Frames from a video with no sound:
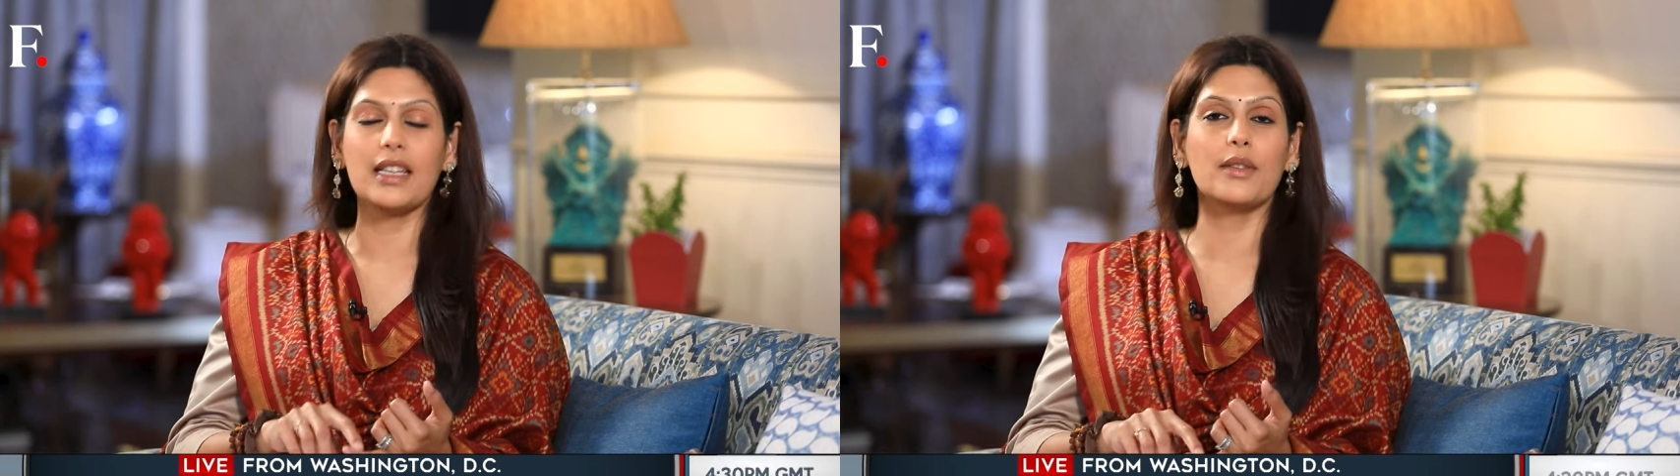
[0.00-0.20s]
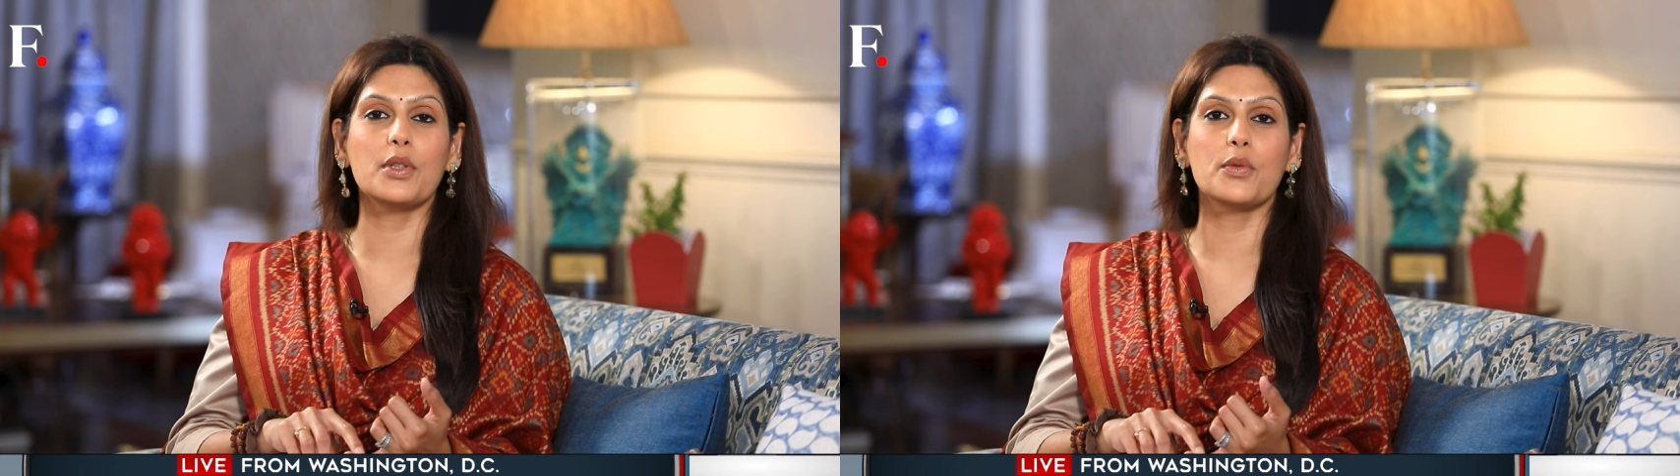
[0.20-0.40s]

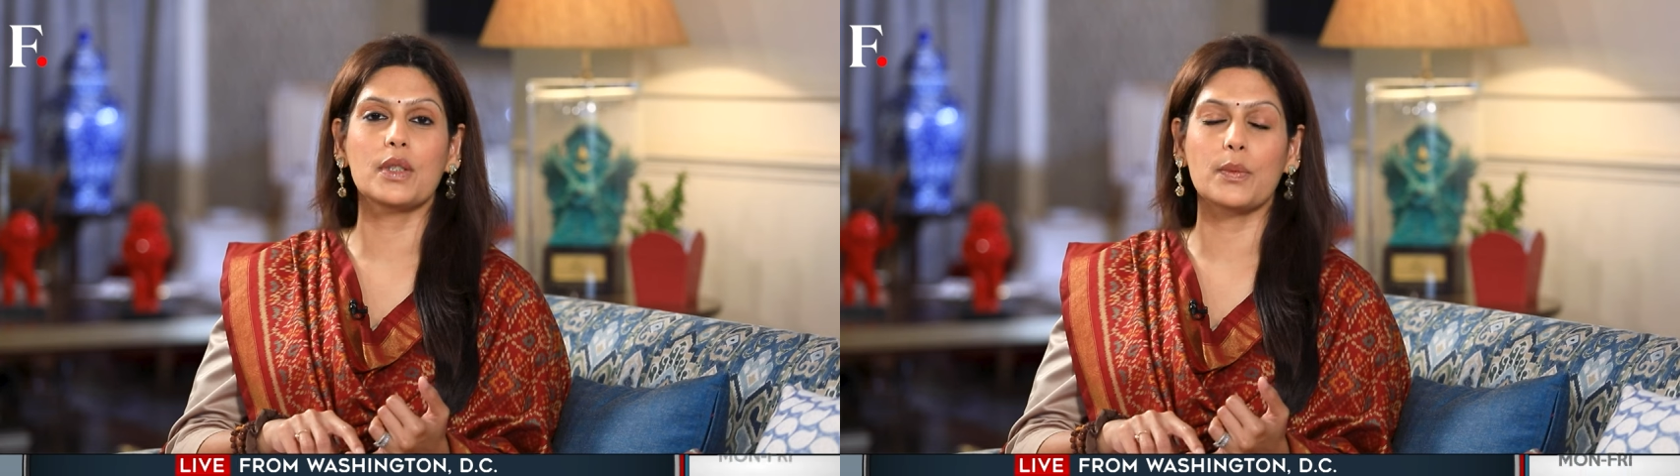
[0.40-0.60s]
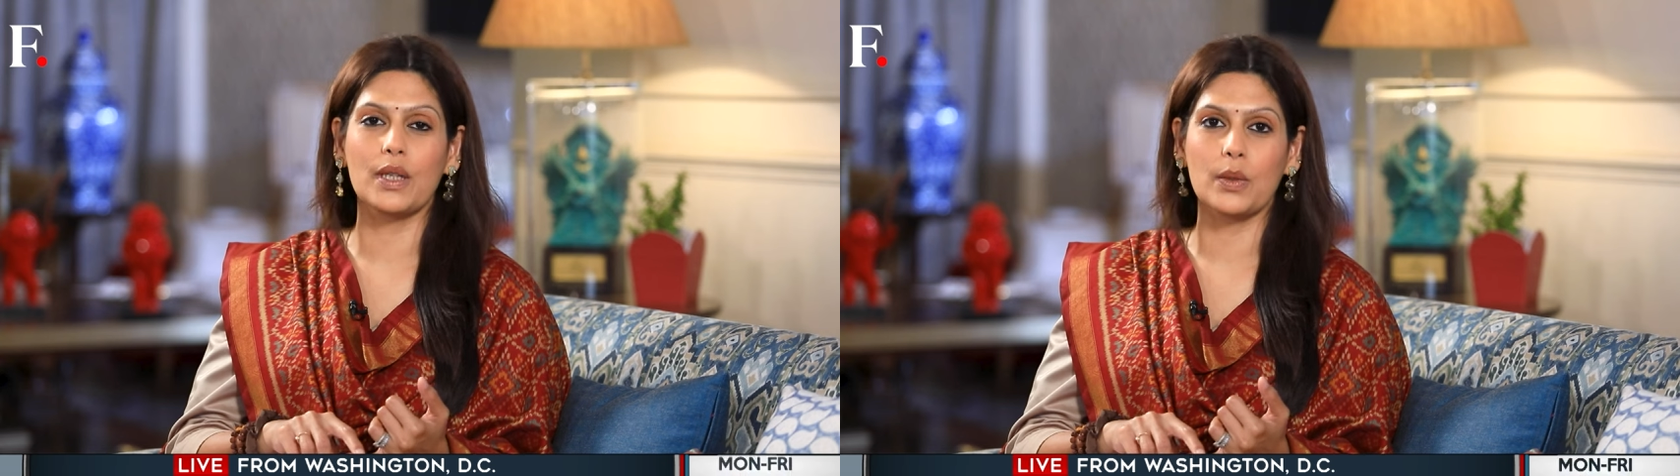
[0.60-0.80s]

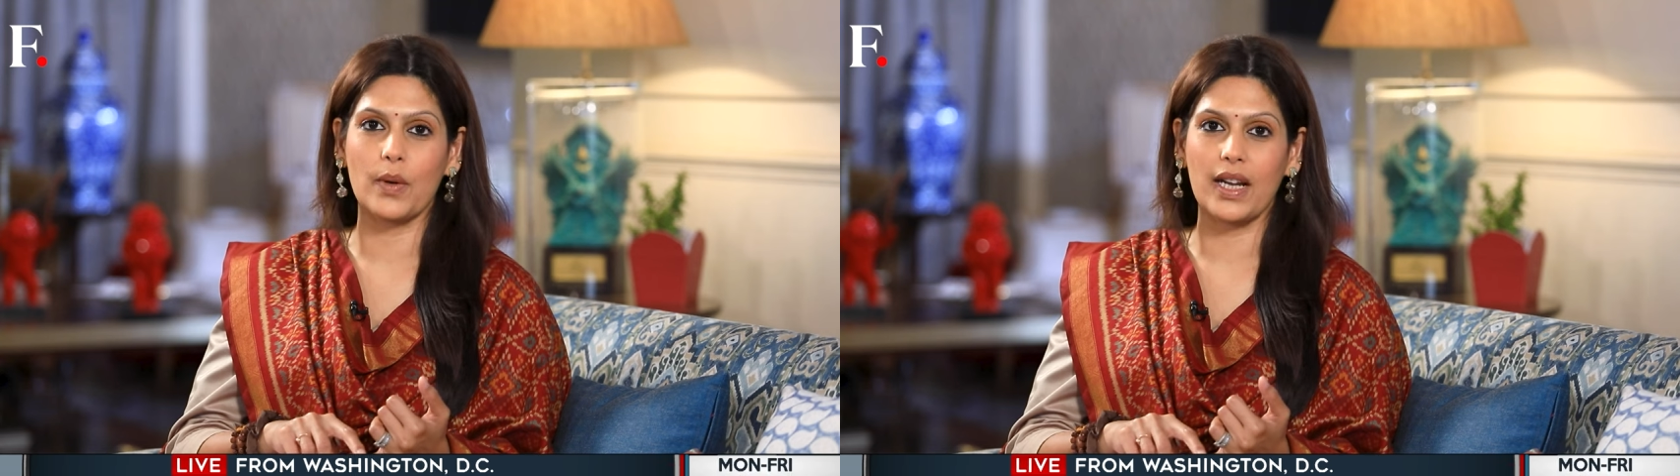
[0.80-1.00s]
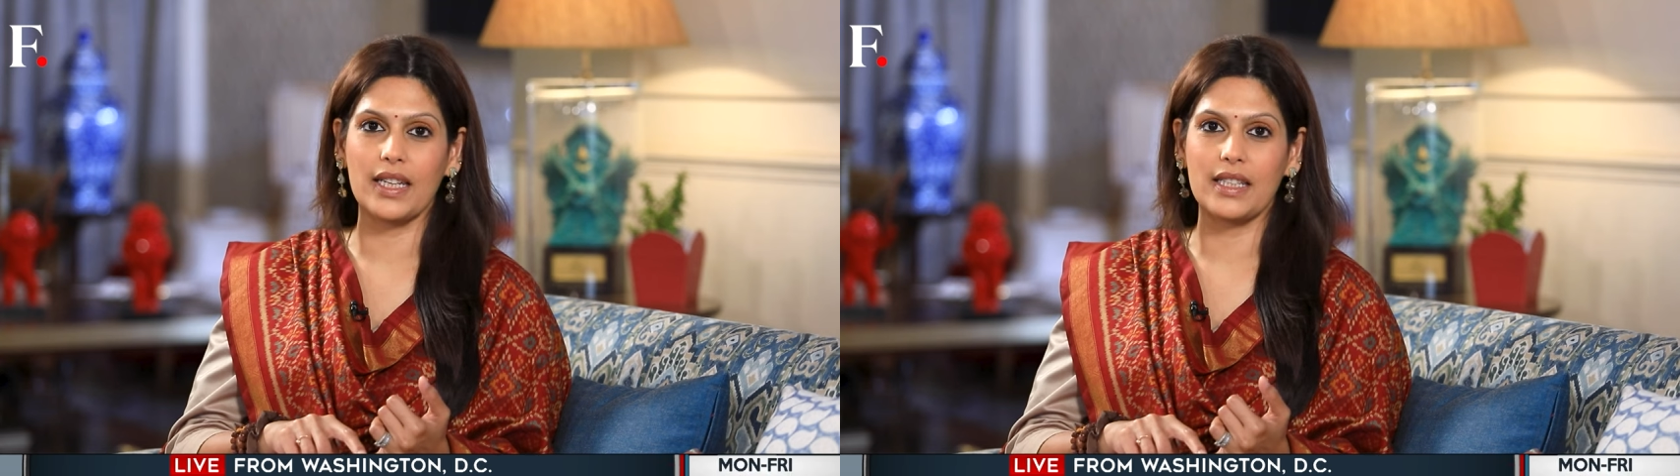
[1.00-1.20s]
individuals
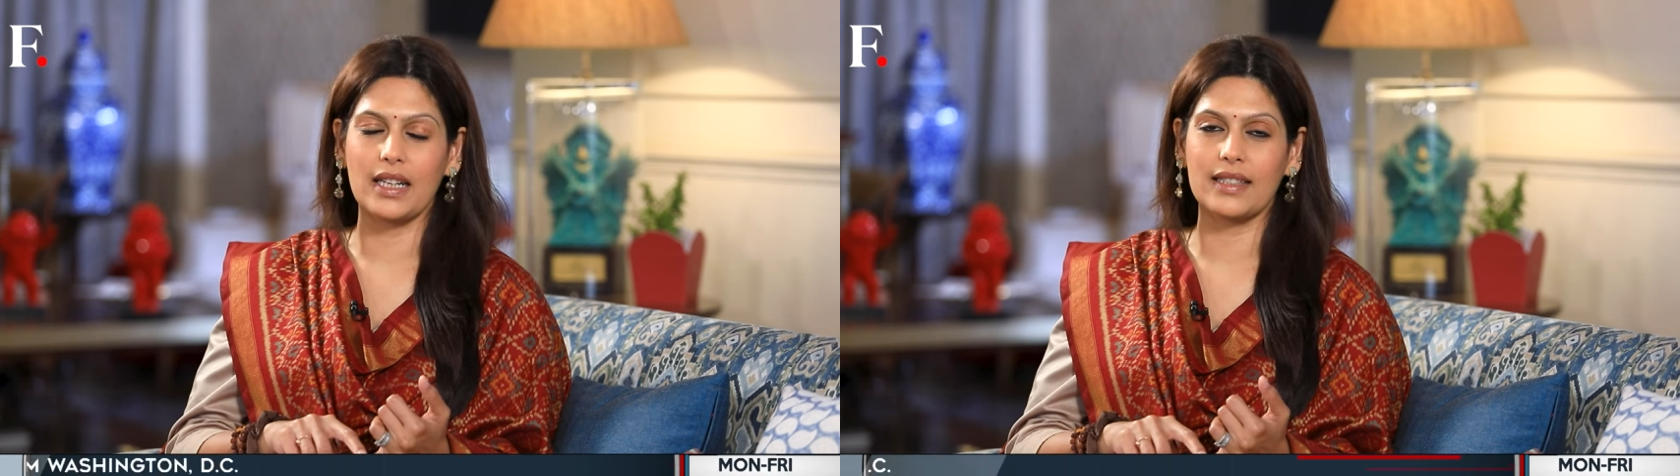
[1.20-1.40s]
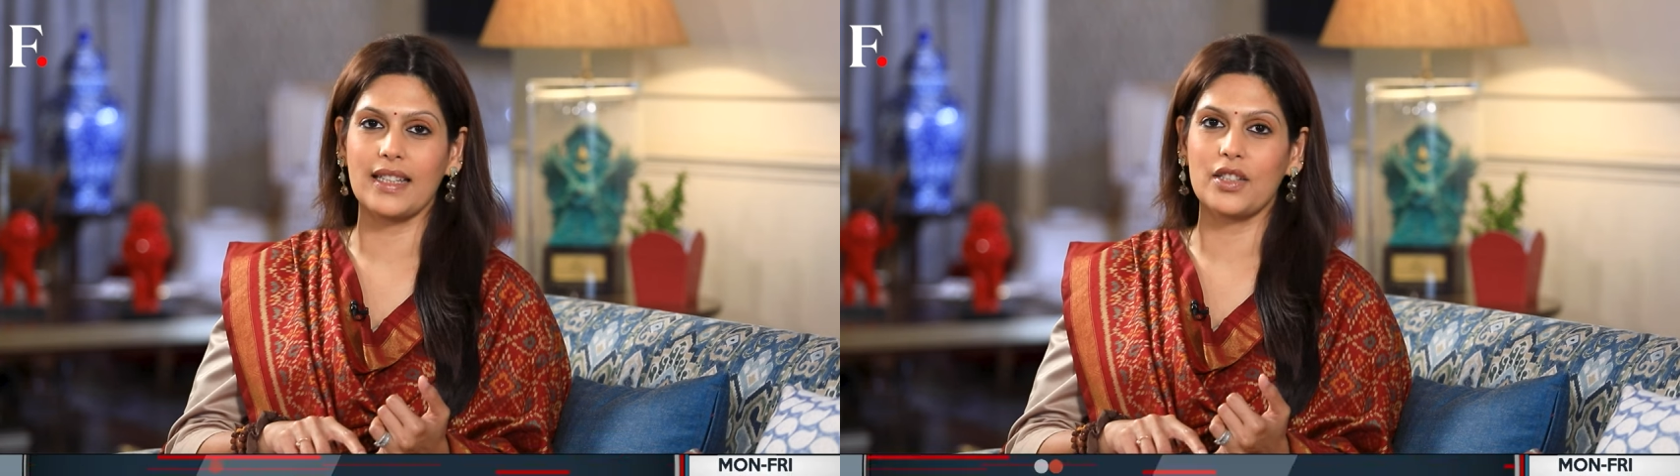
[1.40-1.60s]
worldwide
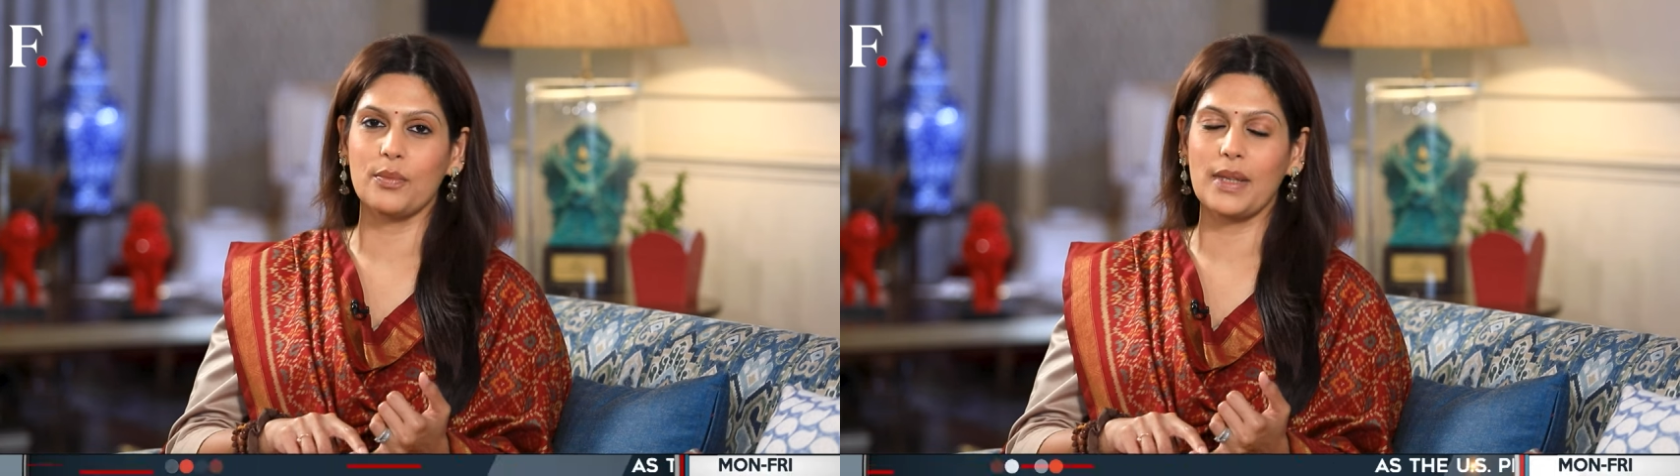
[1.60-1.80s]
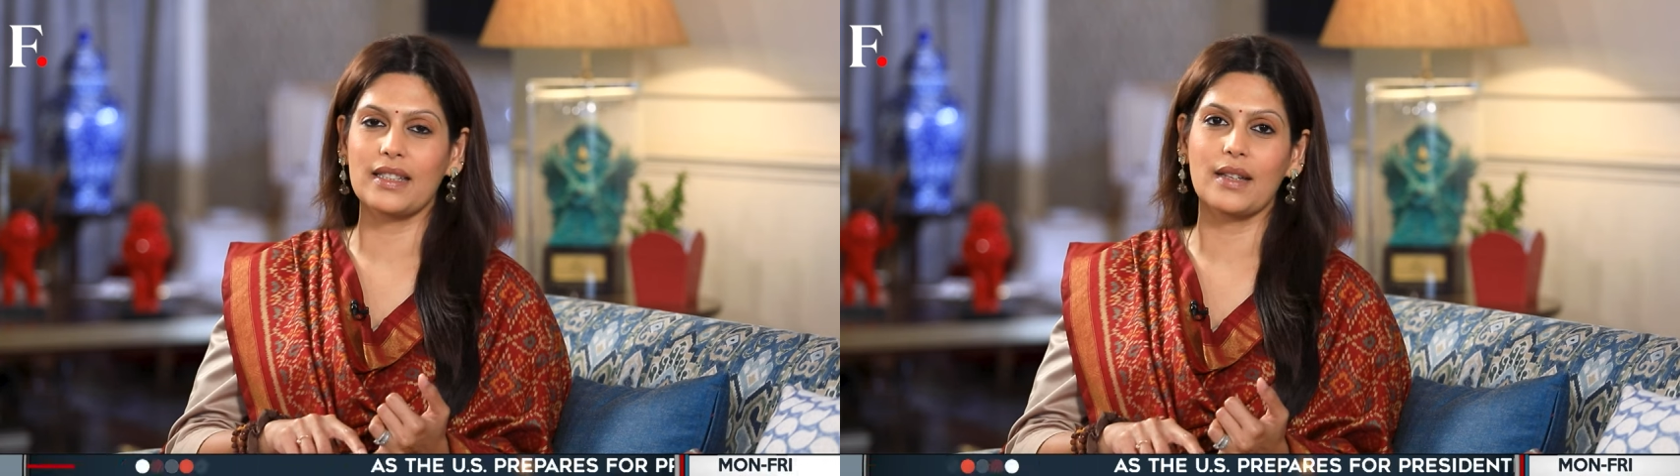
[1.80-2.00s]
are said
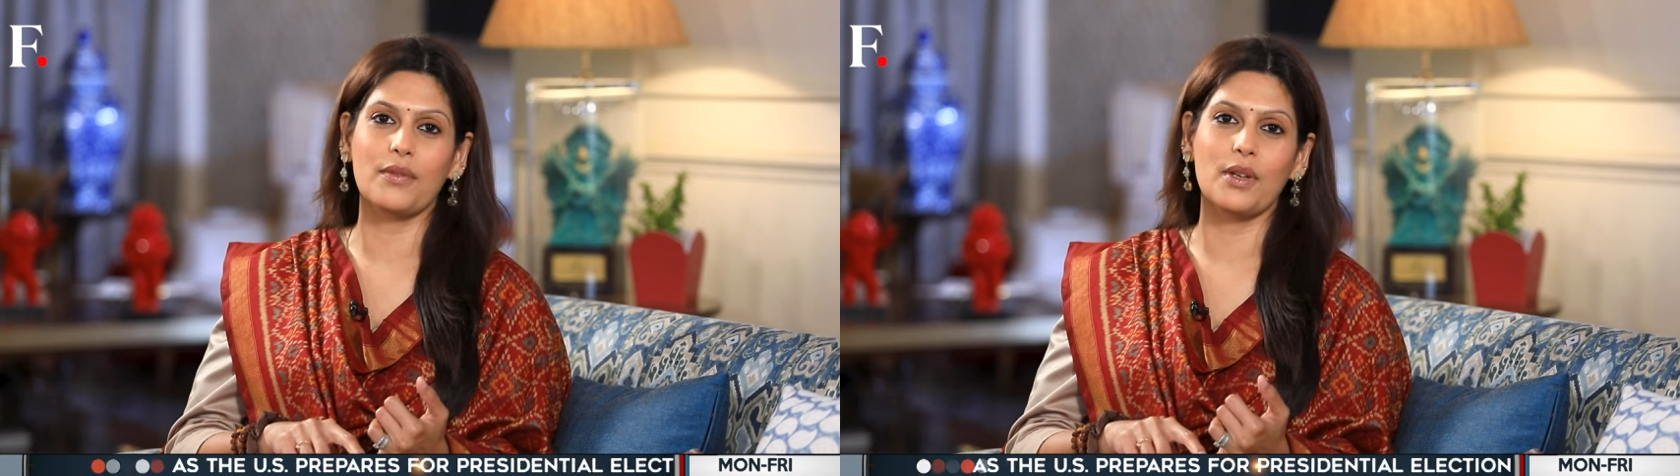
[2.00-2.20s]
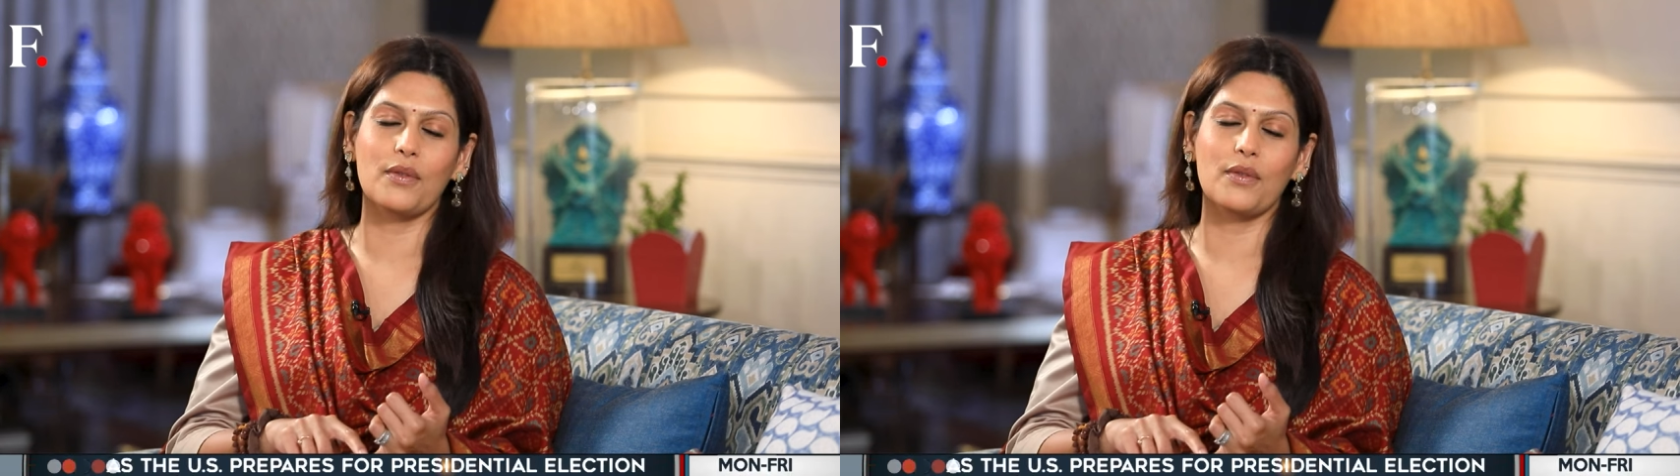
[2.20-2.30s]
to be suffering